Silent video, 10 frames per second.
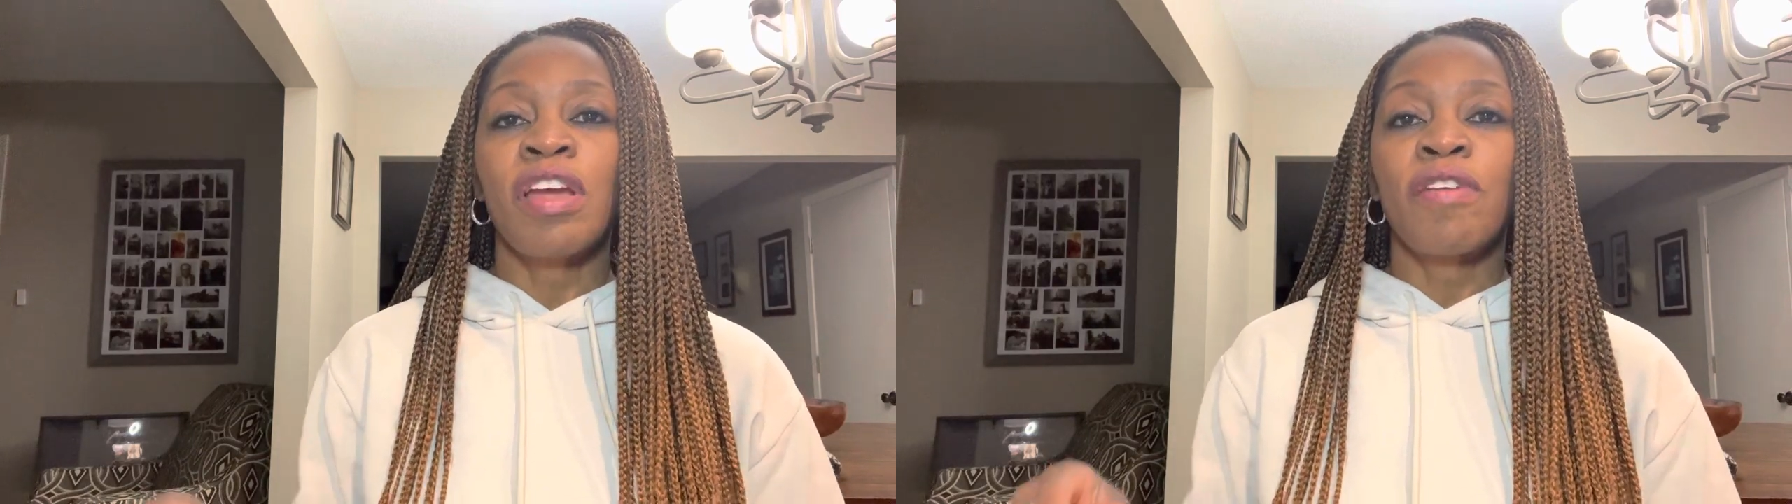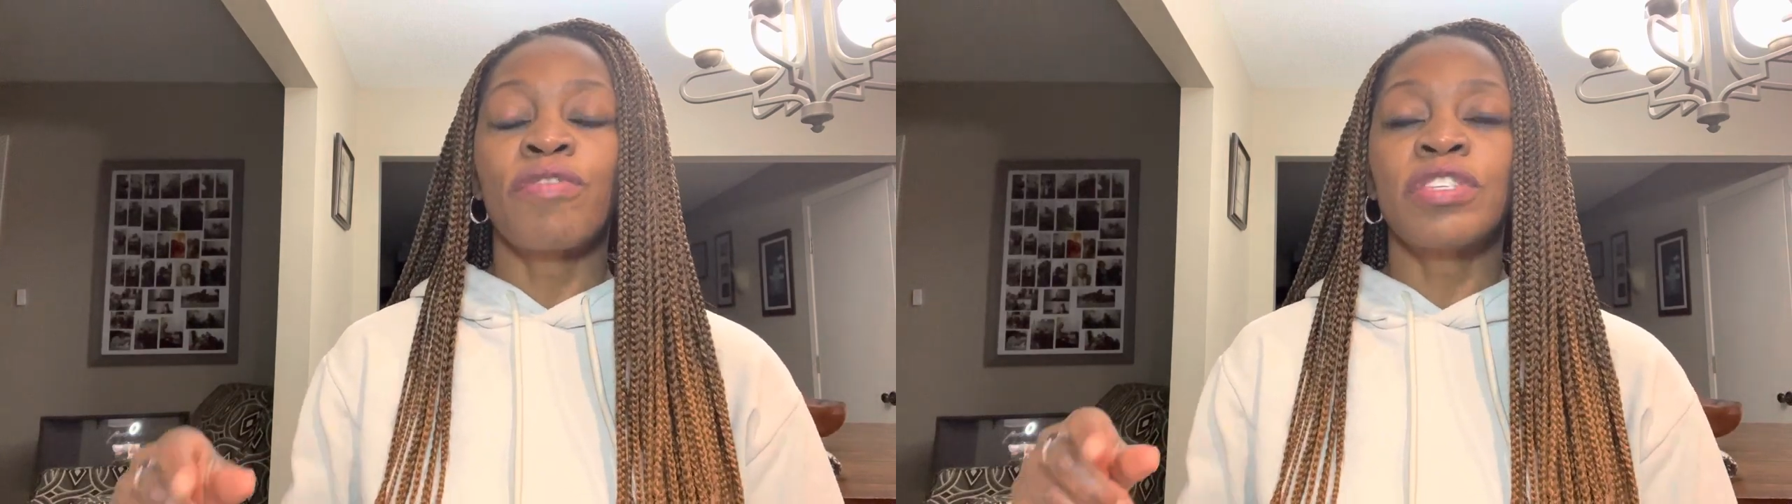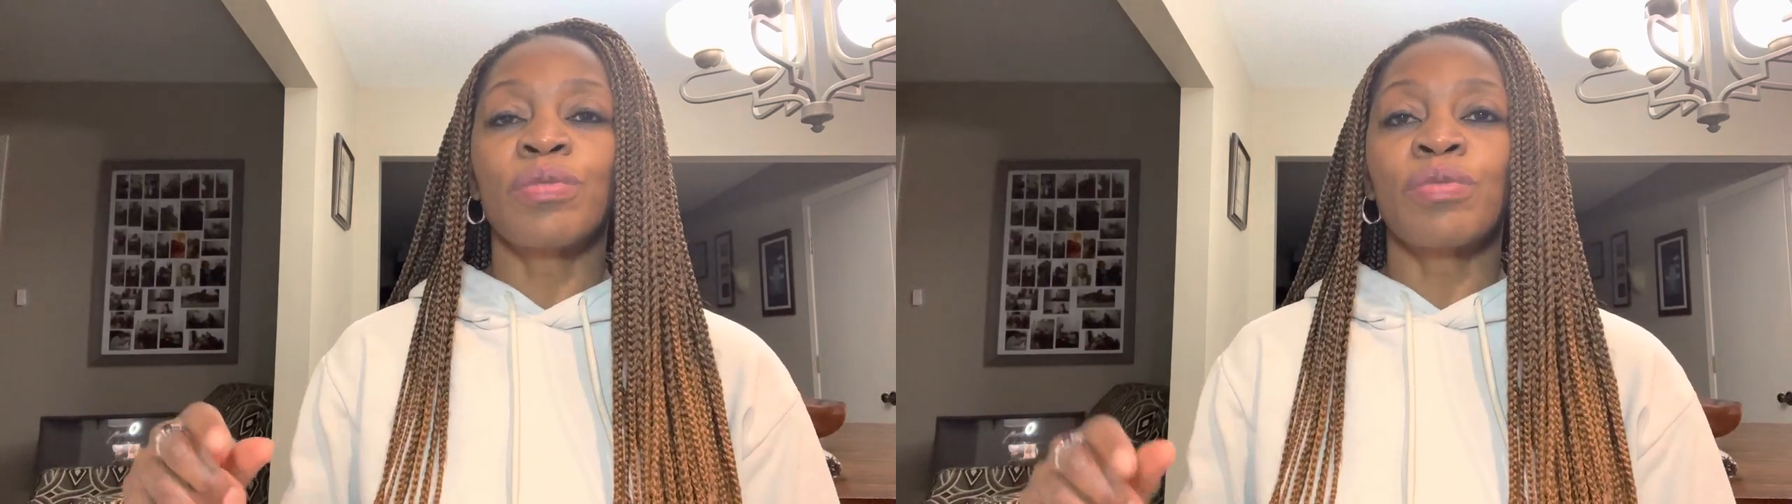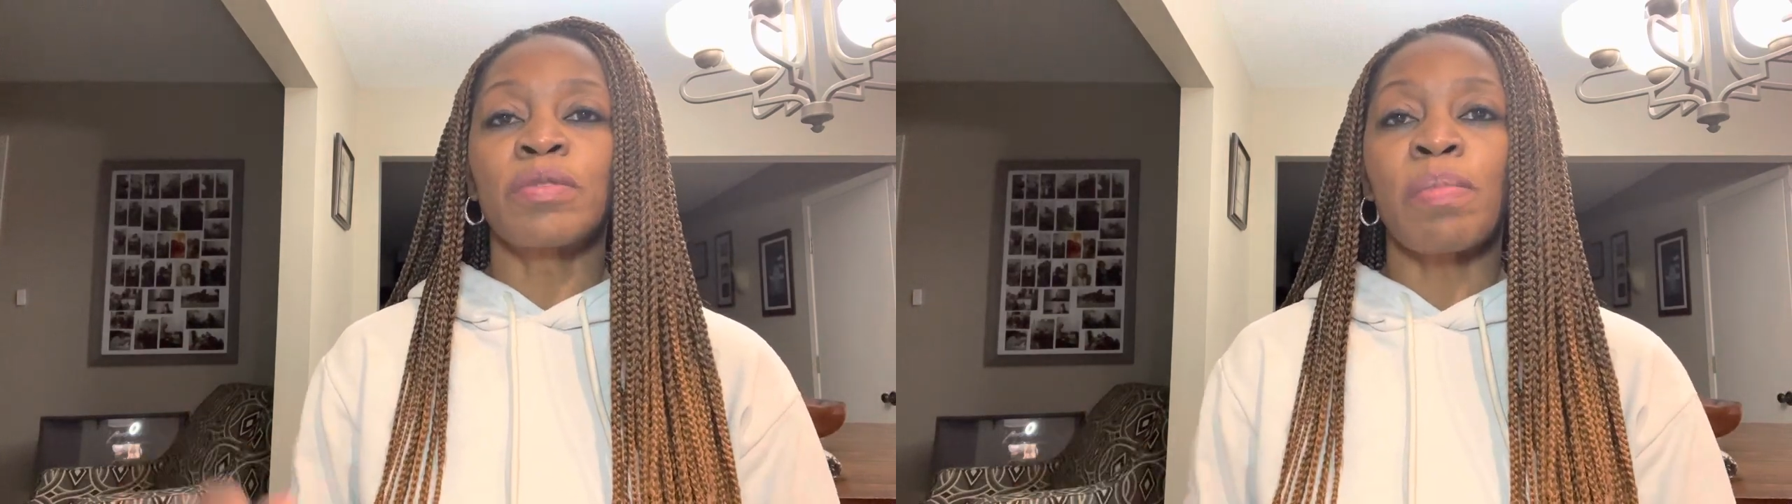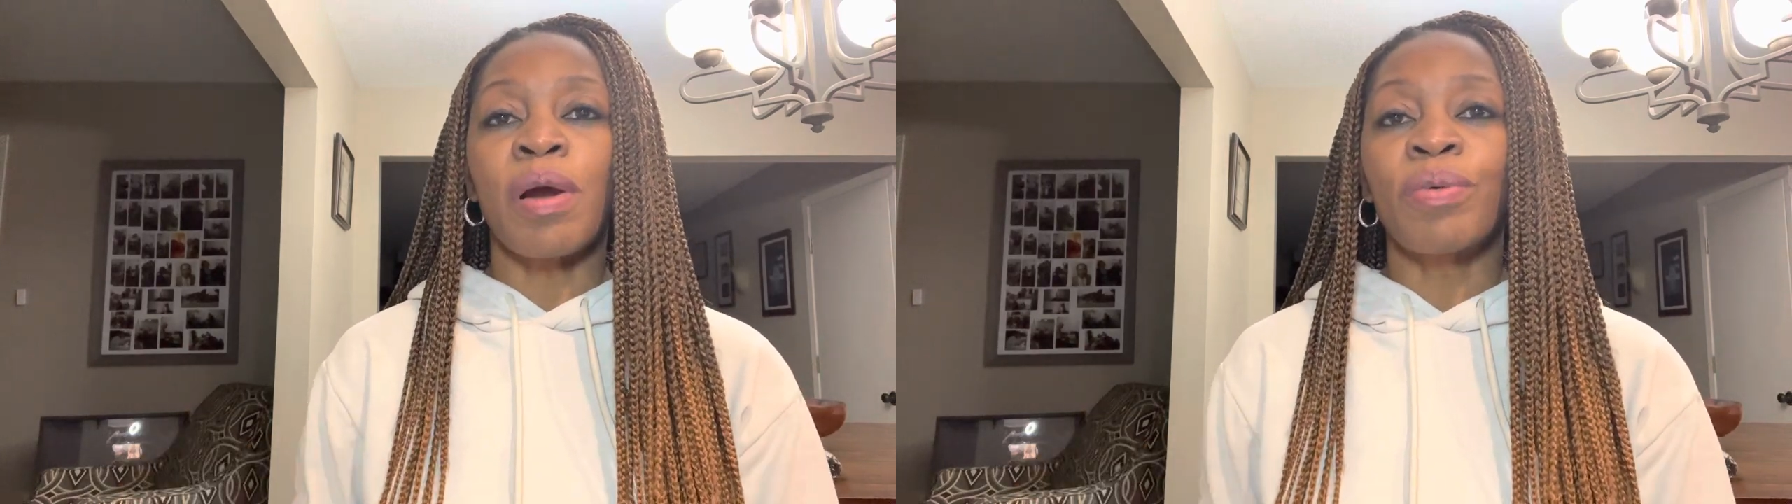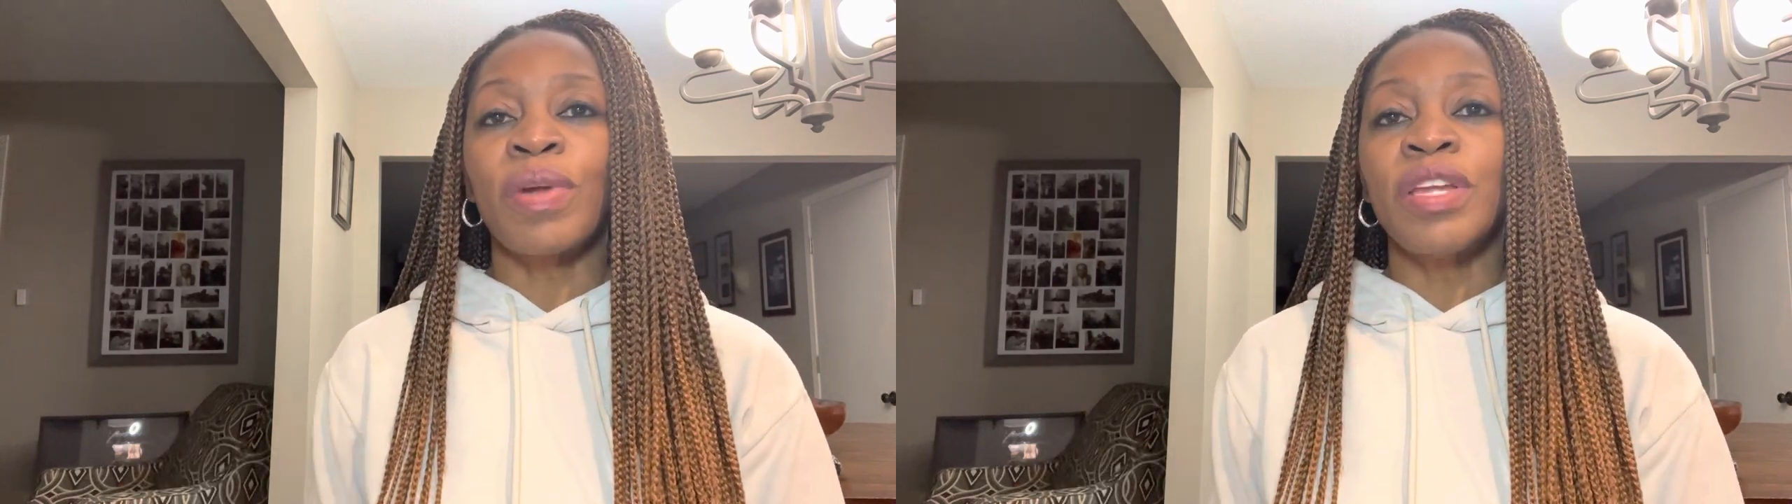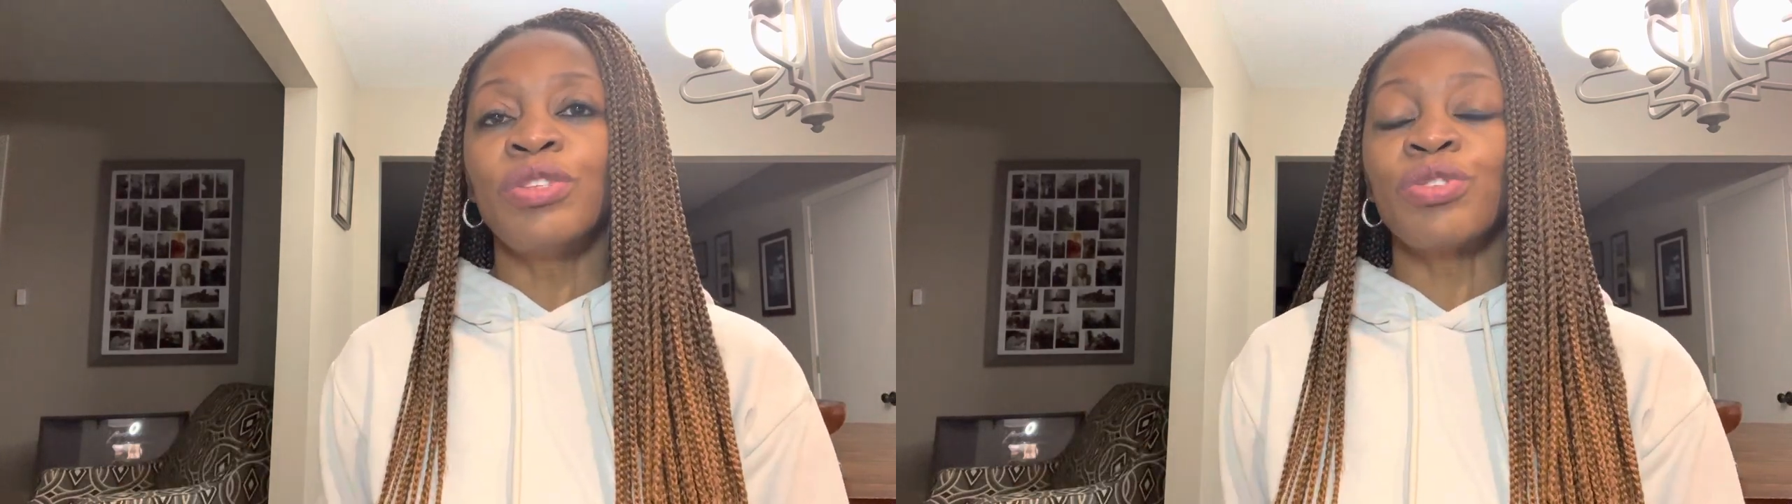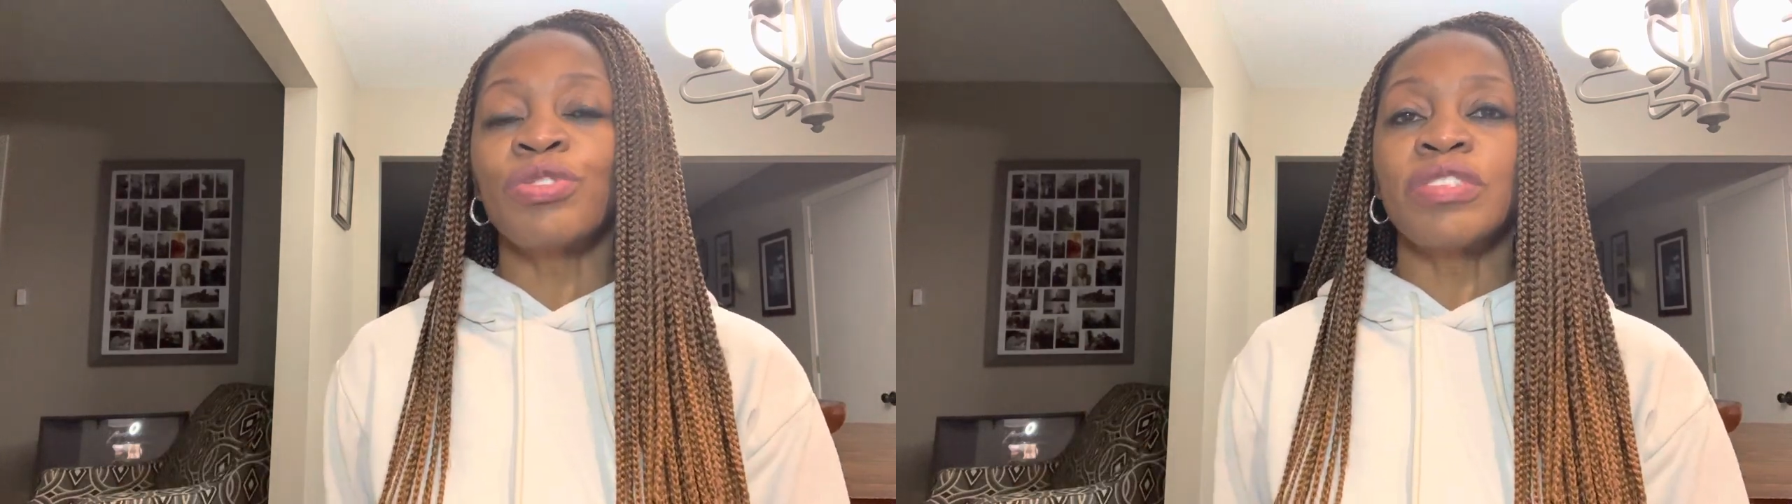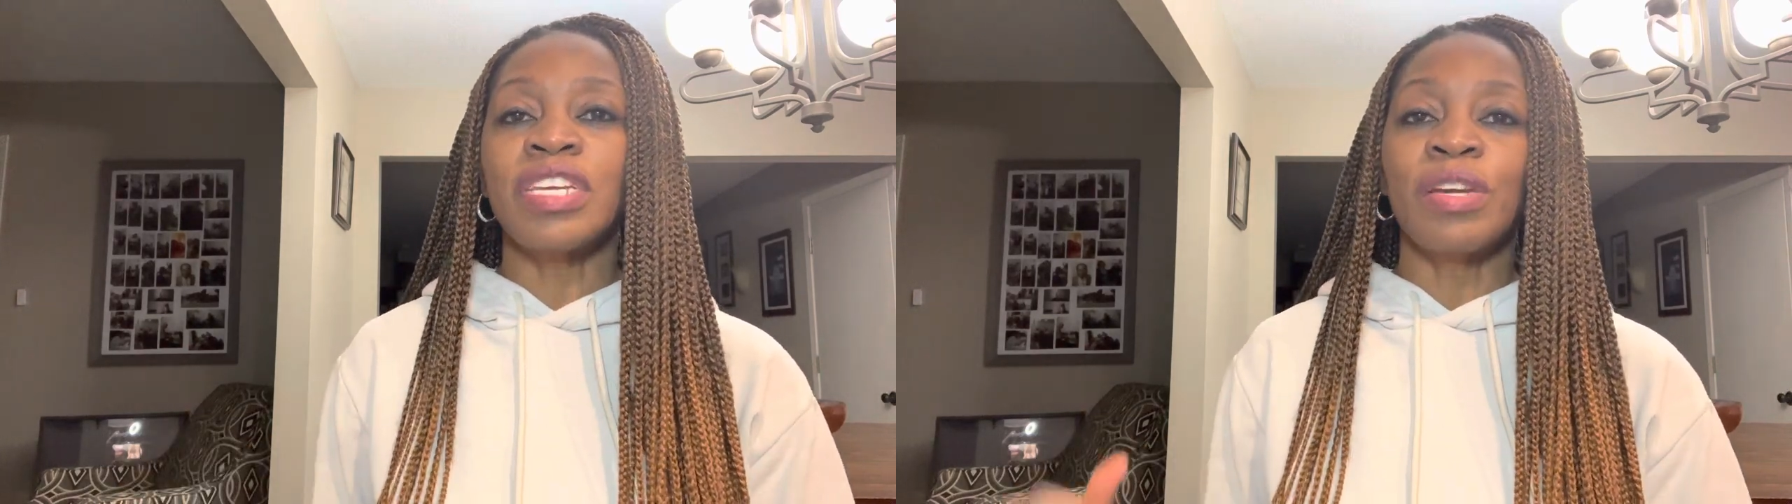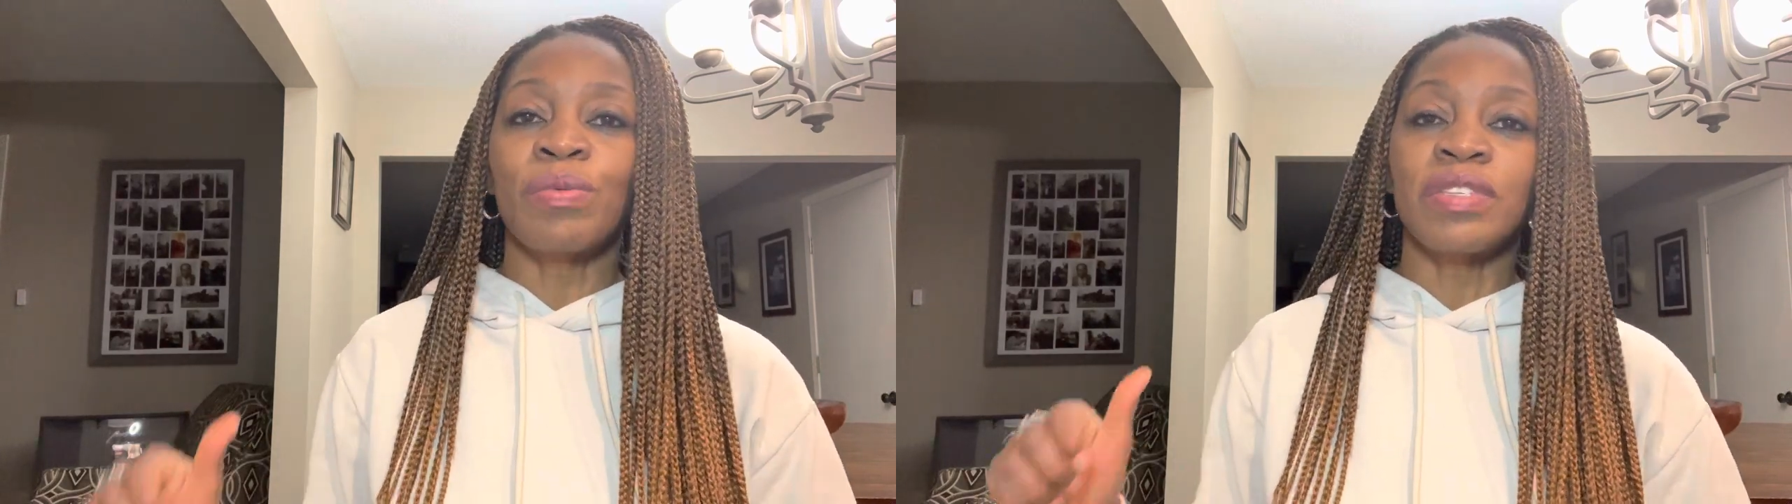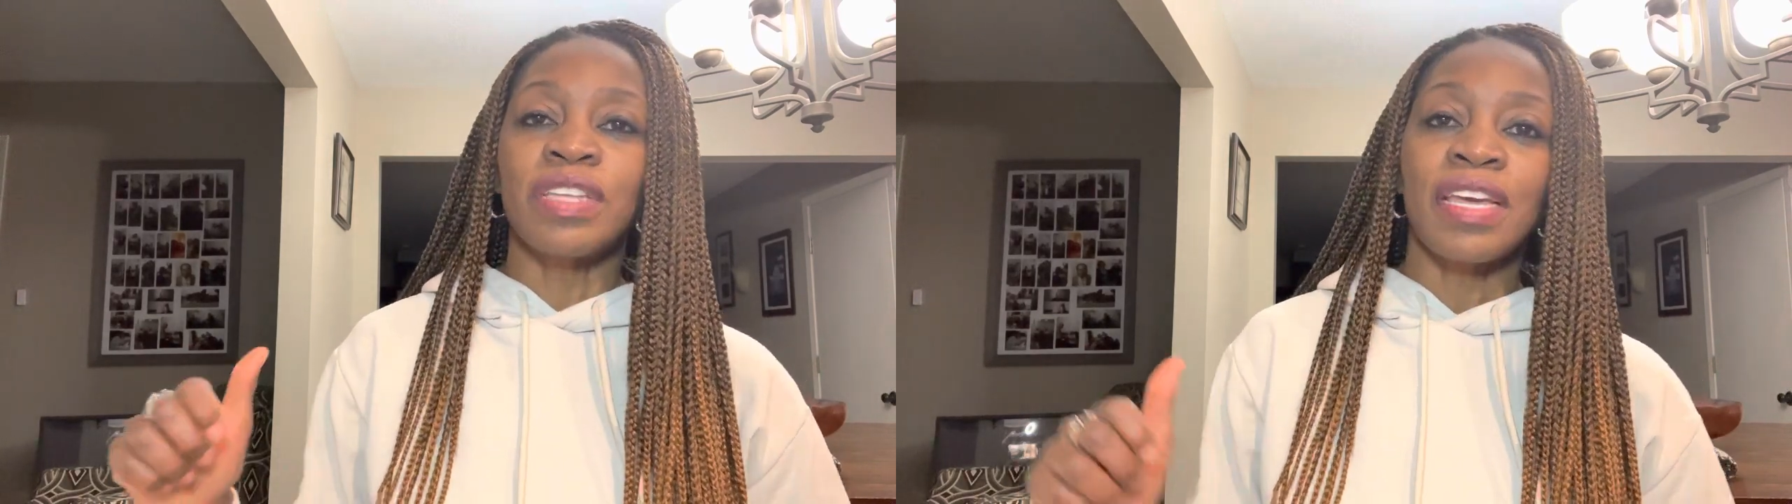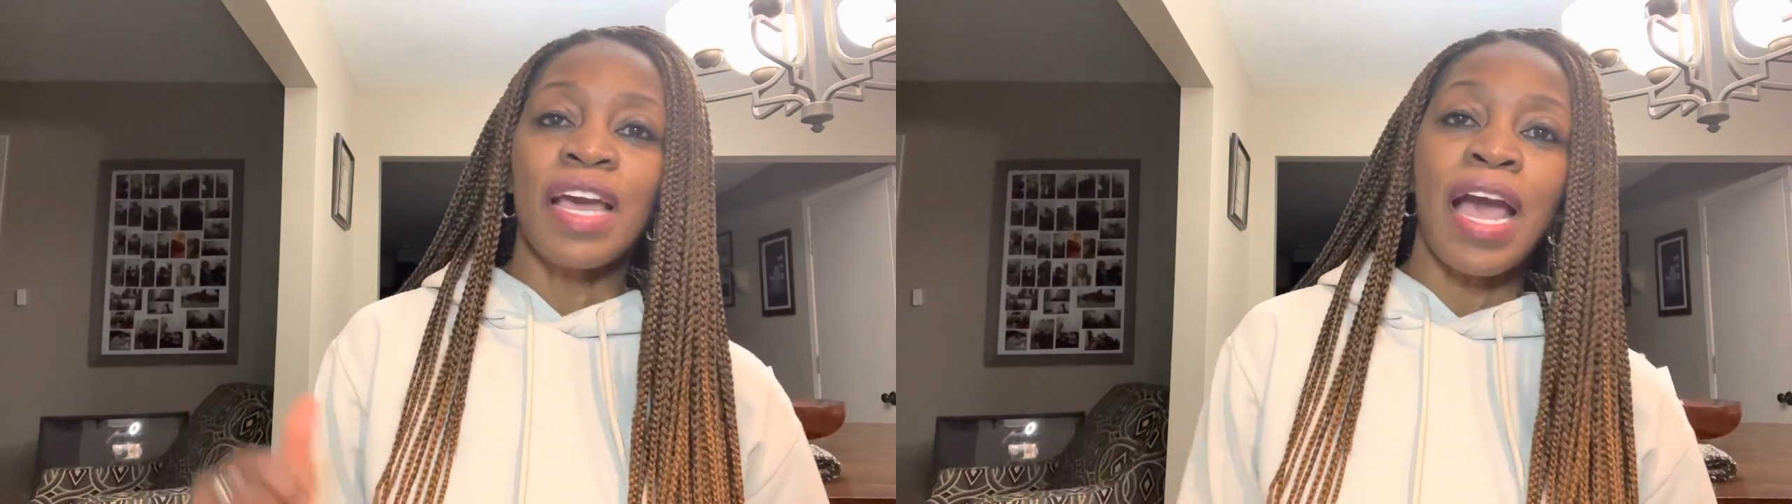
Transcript: first it was Power Rangers and it was like